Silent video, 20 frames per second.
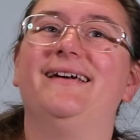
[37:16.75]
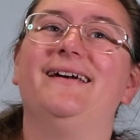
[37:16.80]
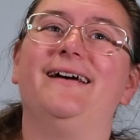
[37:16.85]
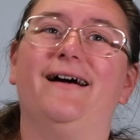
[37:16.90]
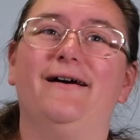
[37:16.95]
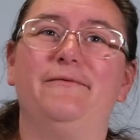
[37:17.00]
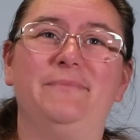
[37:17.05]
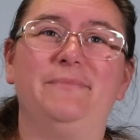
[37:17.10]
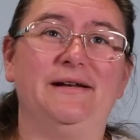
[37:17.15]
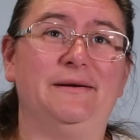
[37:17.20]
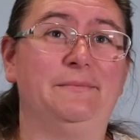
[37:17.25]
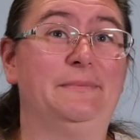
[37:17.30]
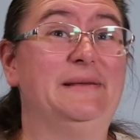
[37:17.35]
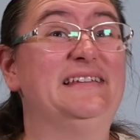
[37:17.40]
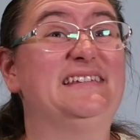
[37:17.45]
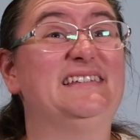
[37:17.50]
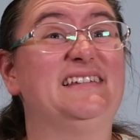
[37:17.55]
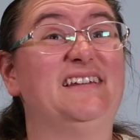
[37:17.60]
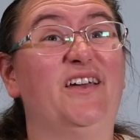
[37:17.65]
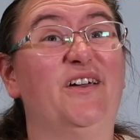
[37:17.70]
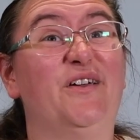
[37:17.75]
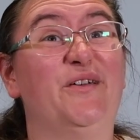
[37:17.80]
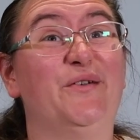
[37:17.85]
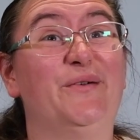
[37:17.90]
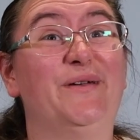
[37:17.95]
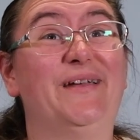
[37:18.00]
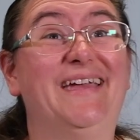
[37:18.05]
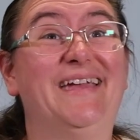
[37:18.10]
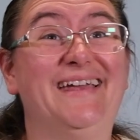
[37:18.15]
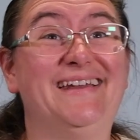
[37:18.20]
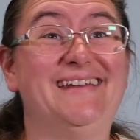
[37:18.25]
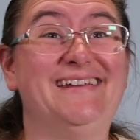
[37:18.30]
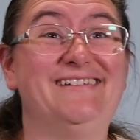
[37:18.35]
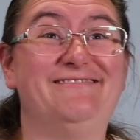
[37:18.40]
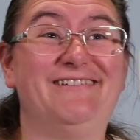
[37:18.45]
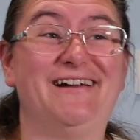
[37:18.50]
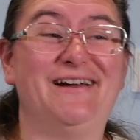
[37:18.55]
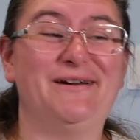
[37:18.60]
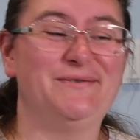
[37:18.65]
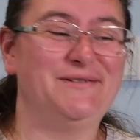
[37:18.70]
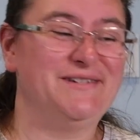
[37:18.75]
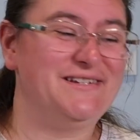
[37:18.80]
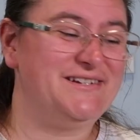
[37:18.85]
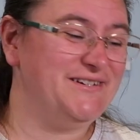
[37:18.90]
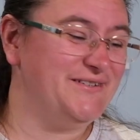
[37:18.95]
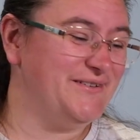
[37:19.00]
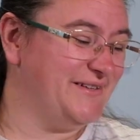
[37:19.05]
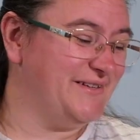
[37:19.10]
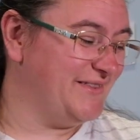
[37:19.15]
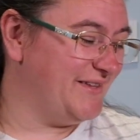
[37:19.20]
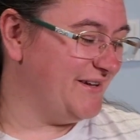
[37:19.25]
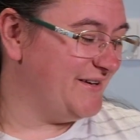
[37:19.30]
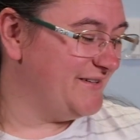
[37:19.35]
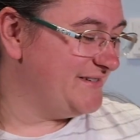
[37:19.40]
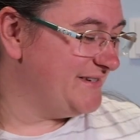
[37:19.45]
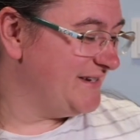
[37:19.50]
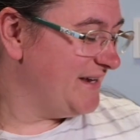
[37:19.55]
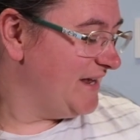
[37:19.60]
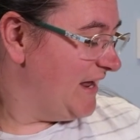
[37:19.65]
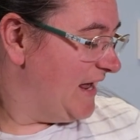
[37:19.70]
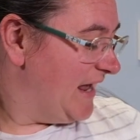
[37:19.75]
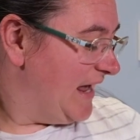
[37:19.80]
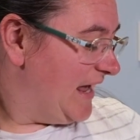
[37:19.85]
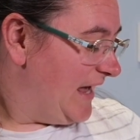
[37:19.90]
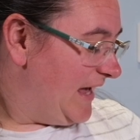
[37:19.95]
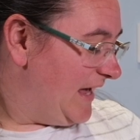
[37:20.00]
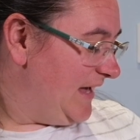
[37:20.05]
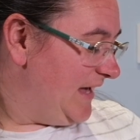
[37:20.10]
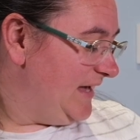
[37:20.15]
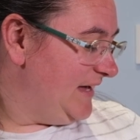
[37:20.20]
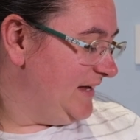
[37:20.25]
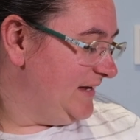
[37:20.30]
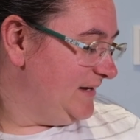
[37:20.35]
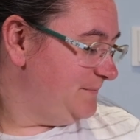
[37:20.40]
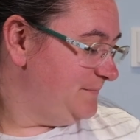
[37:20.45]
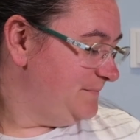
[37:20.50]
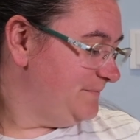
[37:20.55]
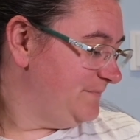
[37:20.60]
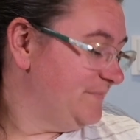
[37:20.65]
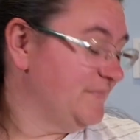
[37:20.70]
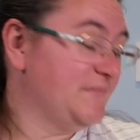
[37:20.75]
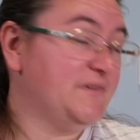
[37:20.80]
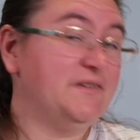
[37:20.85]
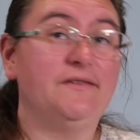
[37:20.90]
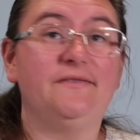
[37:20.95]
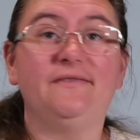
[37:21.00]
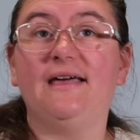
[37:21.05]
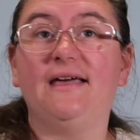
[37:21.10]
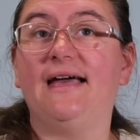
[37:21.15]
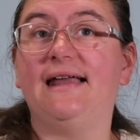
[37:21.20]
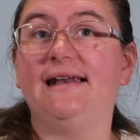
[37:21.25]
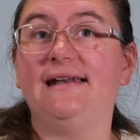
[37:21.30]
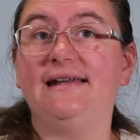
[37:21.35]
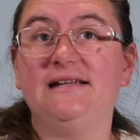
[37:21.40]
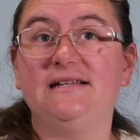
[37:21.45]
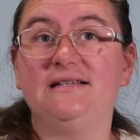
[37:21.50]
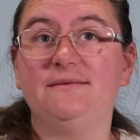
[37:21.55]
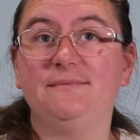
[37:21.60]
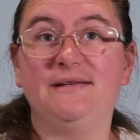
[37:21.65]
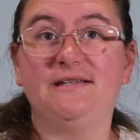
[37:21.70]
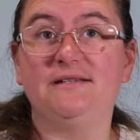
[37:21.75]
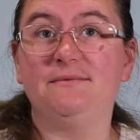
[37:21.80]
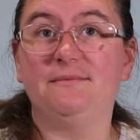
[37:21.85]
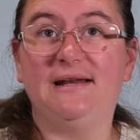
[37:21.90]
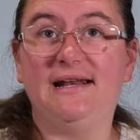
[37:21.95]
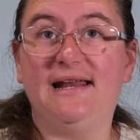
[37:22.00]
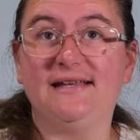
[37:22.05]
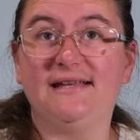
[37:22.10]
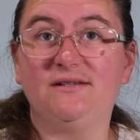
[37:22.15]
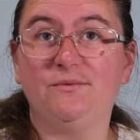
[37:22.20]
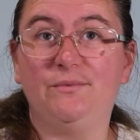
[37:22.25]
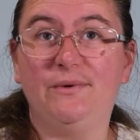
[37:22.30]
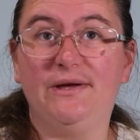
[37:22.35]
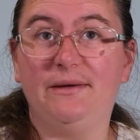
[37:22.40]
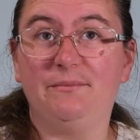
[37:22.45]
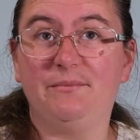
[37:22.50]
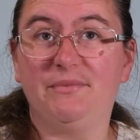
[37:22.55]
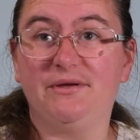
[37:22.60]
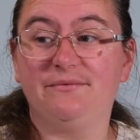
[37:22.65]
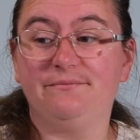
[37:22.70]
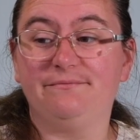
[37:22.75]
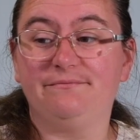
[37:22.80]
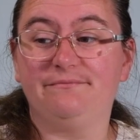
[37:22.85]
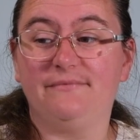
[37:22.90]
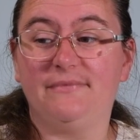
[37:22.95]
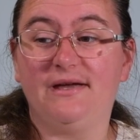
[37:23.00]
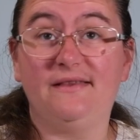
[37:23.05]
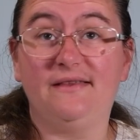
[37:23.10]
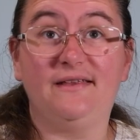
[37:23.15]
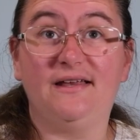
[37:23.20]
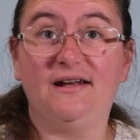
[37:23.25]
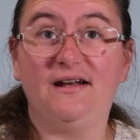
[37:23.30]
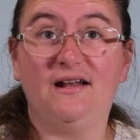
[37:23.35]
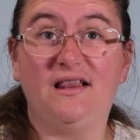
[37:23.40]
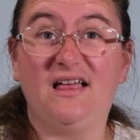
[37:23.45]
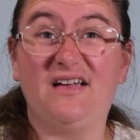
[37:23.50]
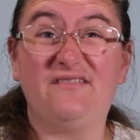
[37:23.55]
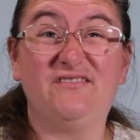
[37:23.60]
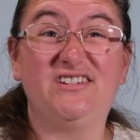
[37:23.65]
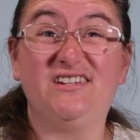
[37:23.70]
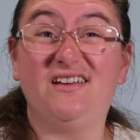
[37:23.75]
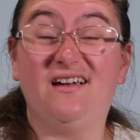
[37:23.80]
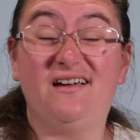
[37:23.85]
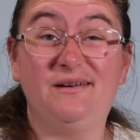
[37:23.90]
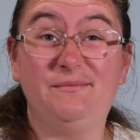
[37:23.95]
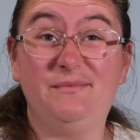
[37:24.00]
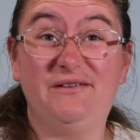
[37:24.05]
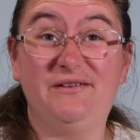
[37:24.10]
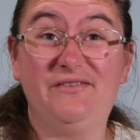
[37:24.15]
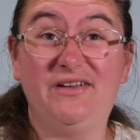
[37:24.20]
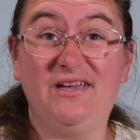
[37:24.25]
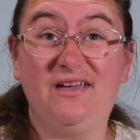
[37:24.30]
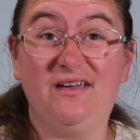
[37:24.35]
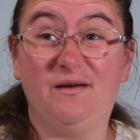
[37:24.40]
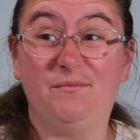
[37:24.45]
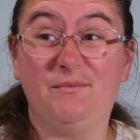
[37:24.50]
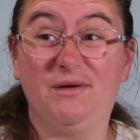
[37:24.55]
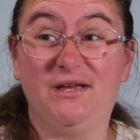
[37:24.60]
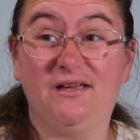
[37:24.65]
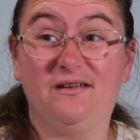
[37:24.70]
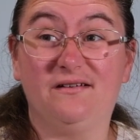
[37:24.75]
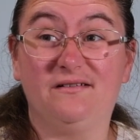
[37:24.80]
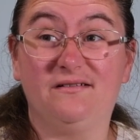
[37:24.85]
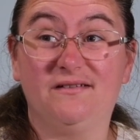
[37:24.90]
I've been a bit slow getting around to doing those. So that leads me to my last whip, and then I'll have a tiny bit of incoming.